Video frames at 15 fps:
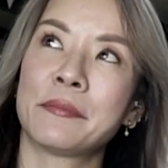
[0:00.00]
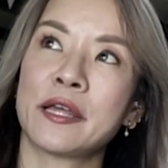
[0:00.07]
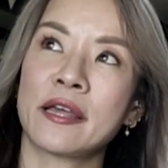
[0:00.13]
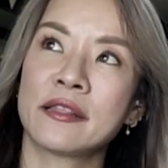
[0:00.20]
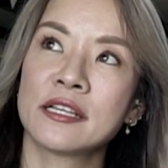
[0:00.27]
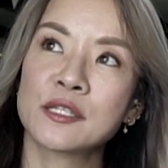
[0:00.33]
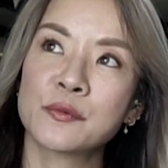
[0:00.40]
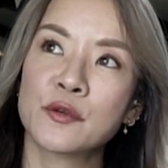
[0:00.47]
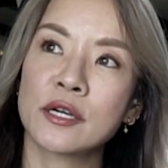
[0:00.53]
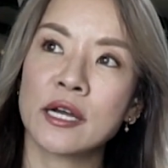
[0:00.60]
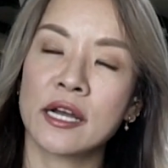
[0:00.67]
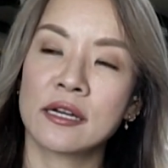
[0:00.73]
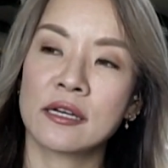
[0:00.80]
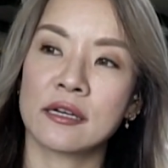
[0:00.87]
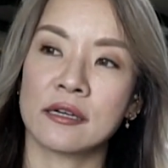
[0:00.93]
And this book
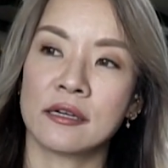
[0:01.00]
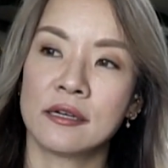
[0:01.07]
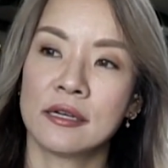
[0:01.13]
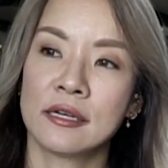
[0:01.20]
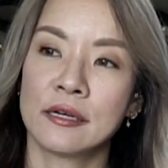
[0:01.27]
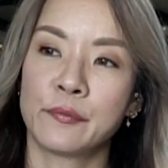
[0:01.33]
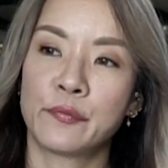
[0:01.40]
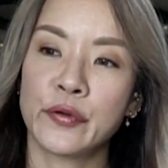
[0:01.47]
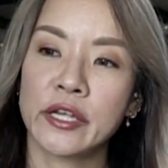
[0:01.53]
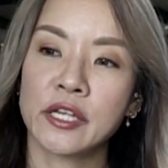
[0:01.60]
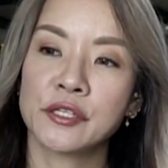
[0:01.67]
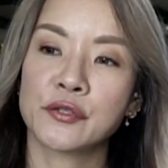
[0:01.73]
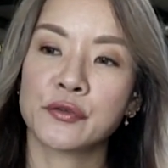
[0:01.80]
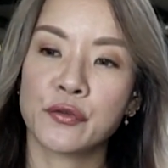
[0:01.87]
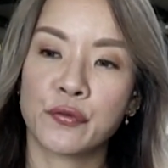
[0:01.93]
kind of
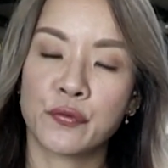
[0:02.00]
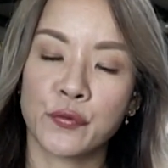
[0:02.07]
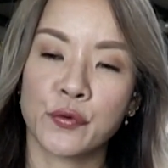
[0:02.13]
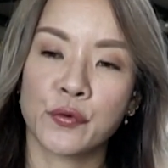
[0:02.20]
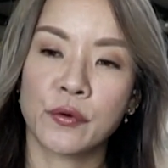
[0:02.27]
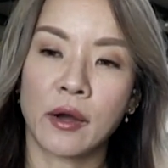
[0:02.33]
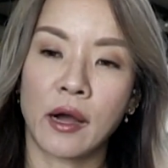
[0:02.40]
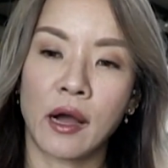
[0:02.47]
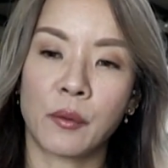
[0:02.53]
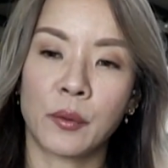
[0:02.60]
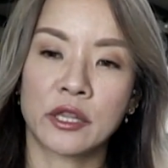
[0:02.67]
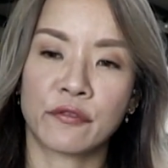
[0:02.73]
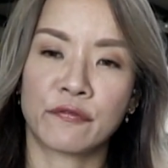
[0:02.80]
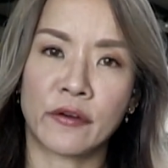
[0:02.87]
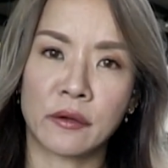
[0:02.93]
brings you through
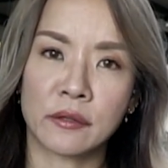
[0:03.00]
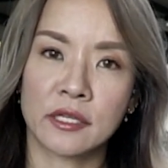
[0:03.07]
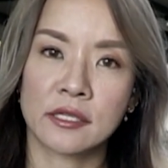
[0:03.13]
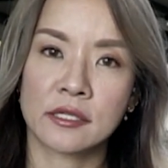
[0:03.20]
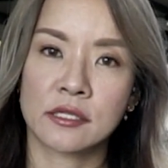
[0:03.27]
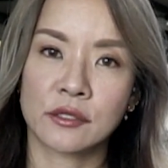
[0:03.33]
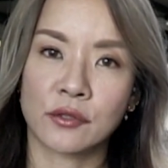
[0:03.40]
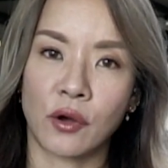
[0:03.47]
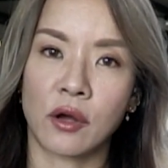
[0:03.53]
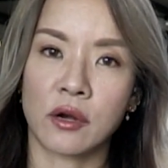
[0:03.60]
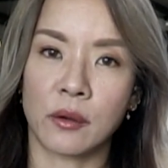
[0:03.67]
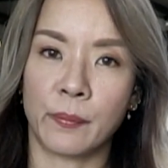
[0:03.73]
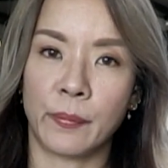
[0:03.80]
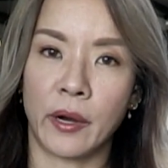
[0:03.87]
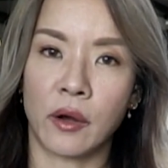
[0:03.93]
what the founders thought
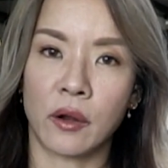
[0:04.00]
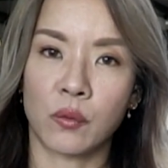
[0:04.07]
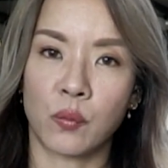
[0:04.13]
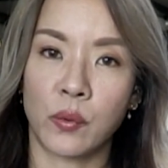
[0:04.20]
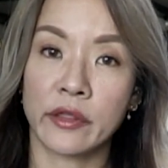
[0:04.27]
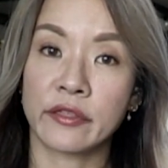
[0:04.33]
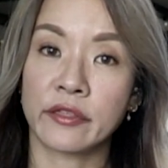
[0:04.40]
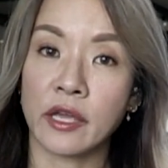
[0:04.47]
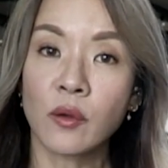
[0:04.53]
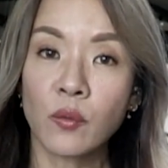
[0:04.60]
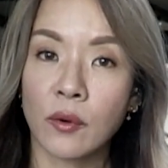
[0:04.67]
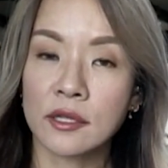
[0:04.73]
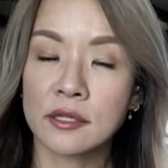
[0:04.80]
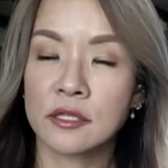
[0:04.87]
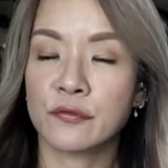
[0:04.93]
about what they
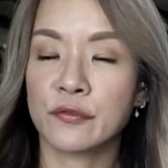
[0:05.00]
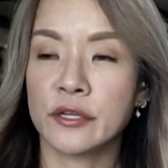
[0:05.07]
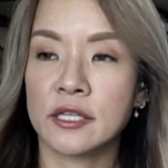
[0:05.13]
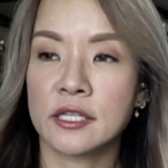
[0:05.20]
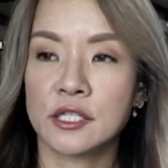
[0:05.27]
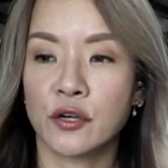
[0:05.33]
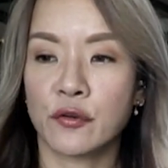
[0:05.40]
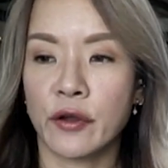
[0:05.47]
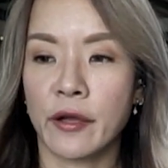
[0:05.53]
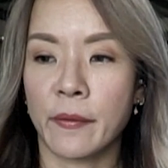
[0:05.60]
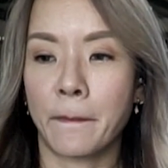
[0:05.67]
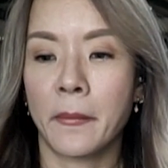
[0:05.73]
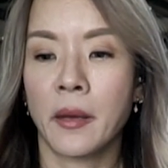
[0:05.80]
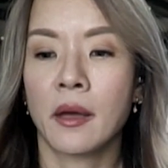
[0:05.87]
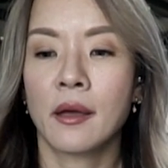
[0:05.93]
wanted for
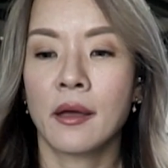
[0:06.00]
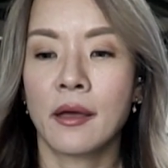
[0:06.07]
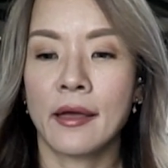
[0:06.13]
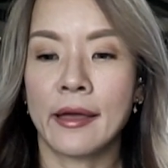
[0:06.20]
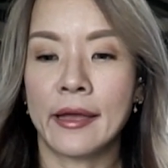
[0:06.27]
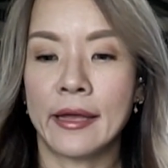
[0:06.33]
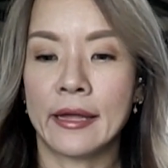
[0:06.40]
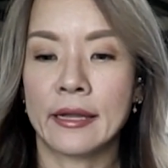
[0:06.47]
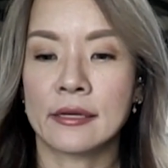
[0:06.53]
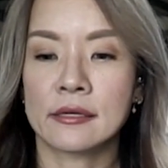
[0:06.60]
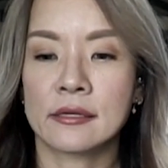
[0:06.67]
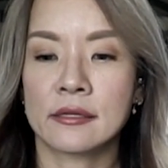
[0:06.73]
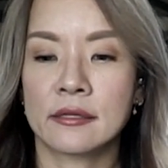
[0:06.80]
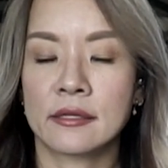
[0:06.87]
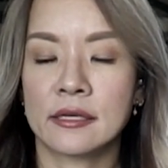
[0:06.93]
Instagram.
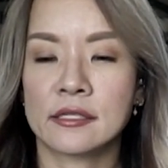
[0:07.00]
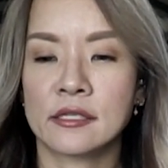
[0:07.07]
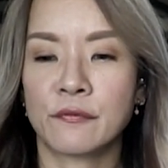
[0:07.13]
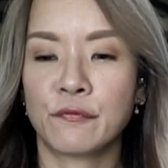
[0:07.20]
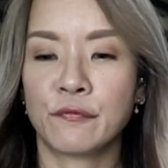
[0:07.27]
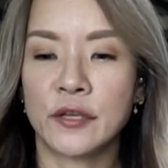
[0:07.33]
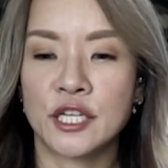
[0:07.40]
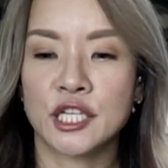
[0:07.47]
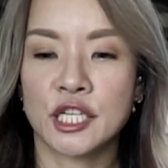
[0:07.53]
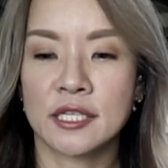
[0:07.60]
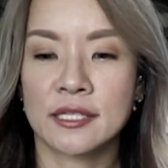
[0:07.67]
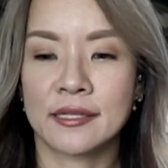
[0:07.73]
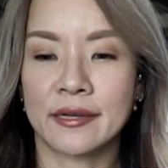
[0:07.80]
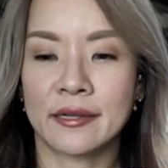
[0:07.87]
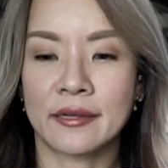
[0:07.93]
And there are some
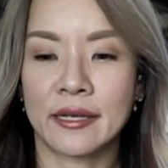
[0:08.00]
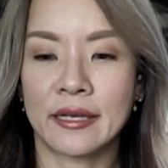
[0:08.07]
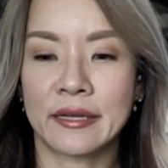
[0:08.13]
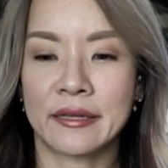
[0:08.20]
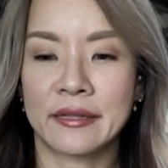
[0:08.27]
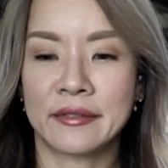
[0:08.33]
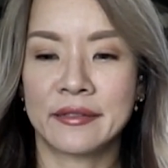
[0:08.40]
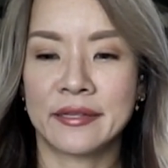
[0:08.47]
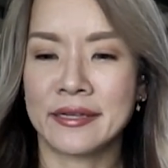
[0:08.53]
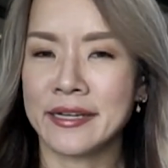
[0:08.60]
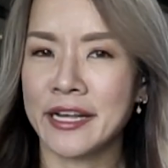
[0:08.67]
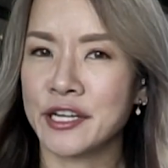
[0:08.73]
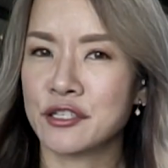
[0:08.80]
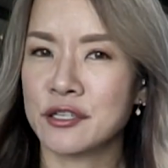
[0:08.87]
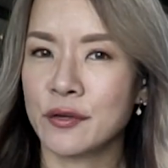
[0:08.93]
features that they didn't
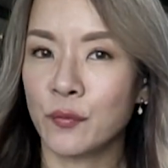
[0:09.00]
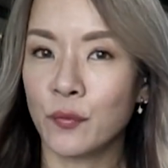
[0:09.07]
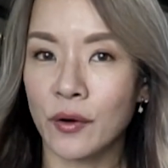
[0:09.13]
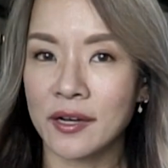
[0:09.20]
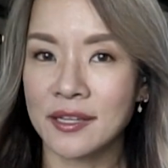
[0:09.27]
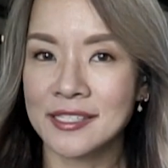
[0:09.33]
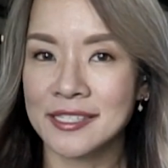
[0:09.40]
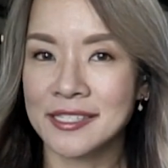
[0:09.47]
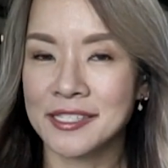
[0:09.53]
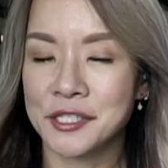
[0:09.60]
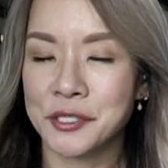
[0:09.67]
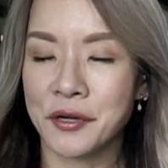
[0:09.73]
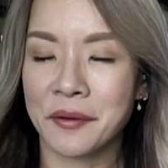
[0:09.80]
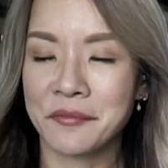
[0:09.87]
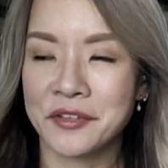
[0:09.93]
actually want
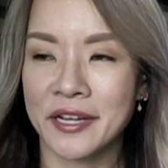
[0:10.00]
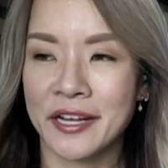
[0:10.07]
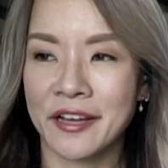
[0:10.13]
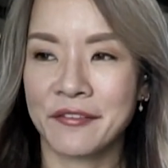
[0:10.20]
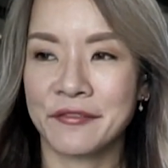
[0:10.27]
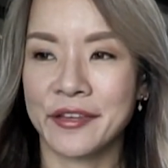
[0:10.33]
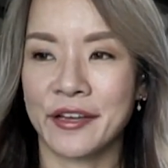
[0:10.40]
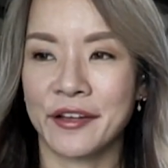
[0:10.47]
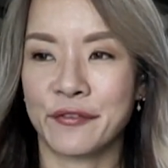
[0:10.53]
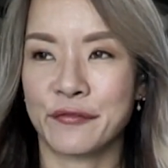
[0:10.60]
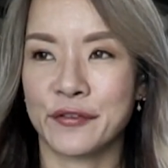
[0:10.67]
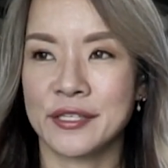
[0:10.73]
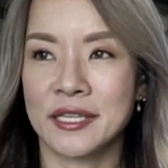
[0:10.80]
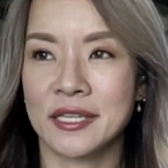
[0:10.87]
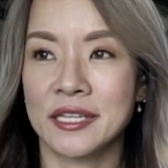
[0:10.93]
Instagram to have that have
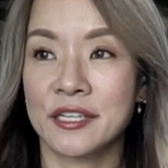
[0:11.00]
recently